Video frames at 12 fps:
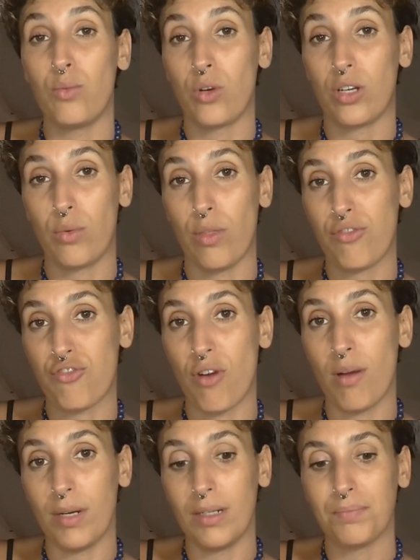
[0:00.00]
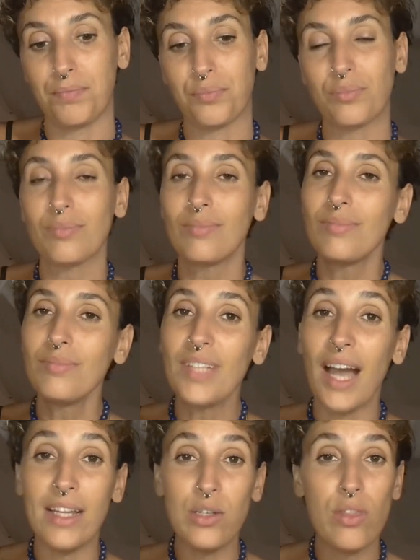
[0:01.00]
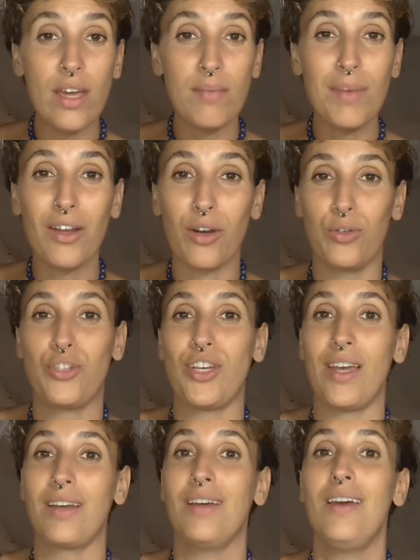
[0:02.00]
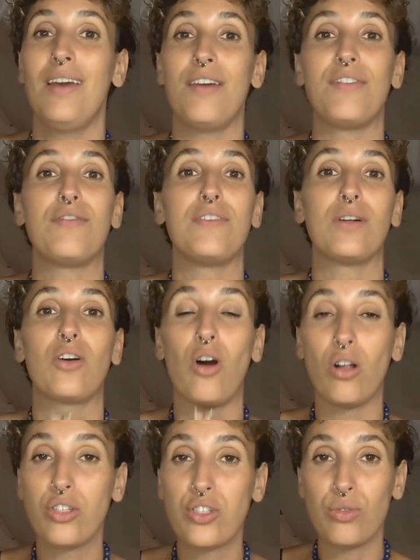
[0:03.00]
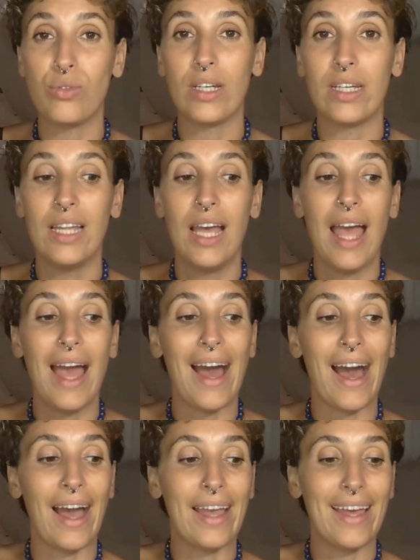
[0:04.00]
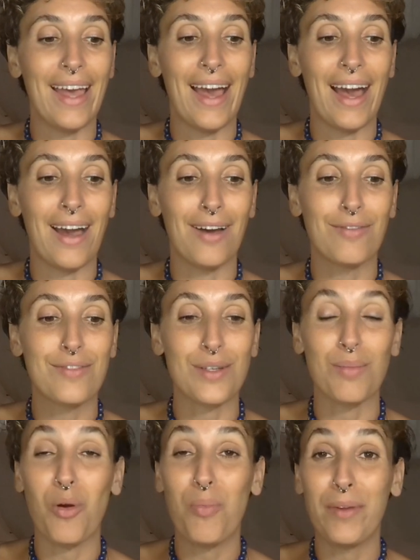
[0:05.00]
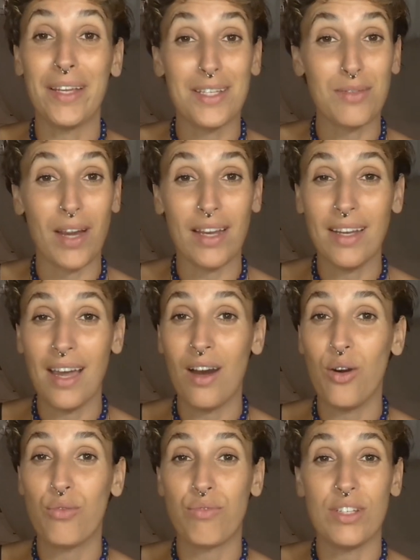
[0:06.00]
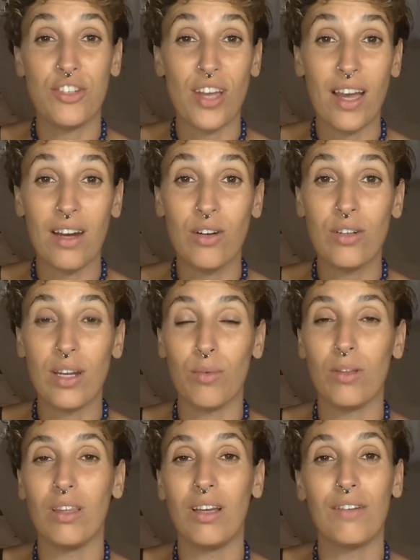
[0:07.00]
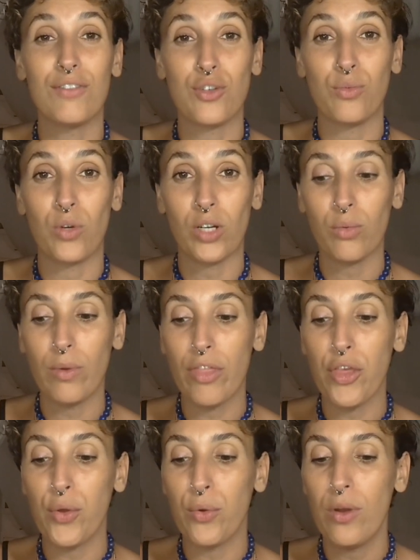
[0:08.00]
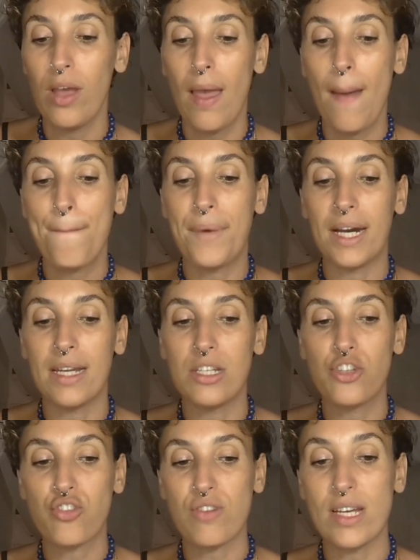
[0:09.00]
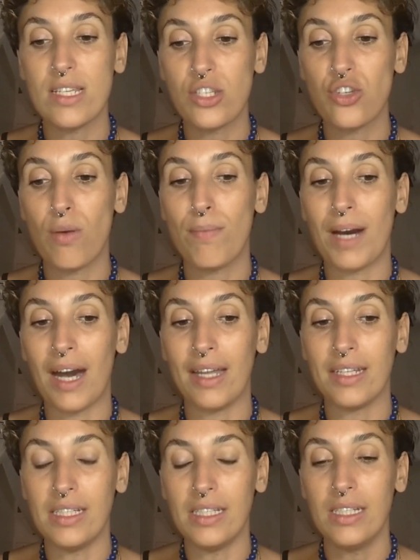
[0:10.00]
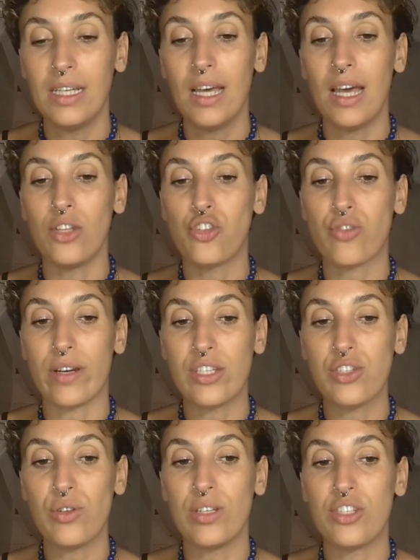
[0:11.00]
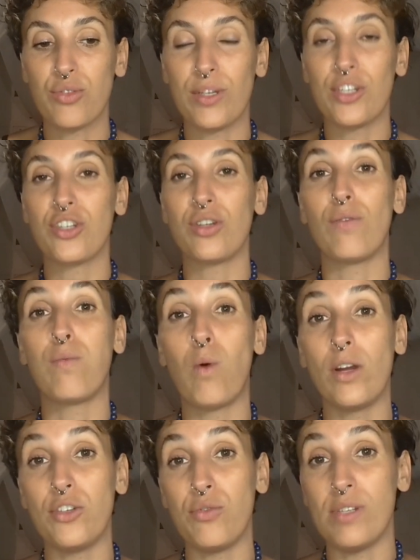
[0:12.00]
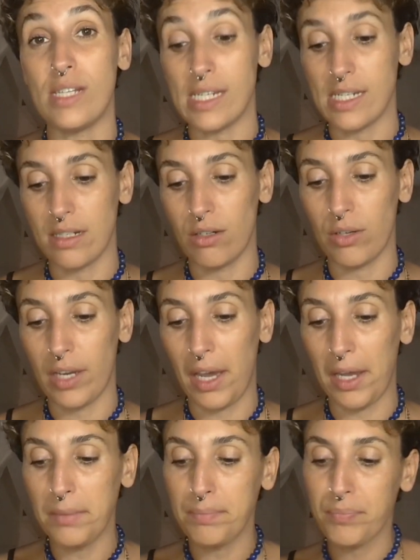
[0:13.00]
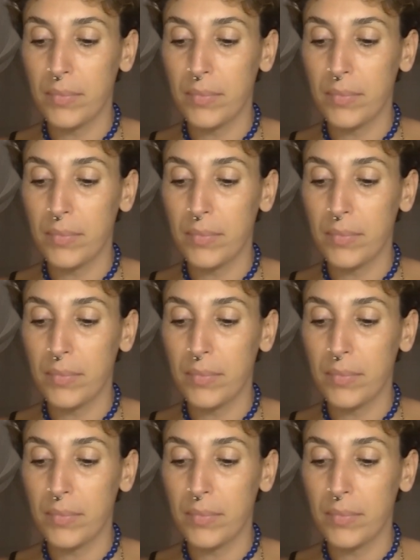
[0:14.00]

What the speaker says: work with trauma. I do that in my coaching. If you feel called to it, I have some openings right now. Reach out. I would love to work with you, but trust your body and trust your intuition of what you need, okay?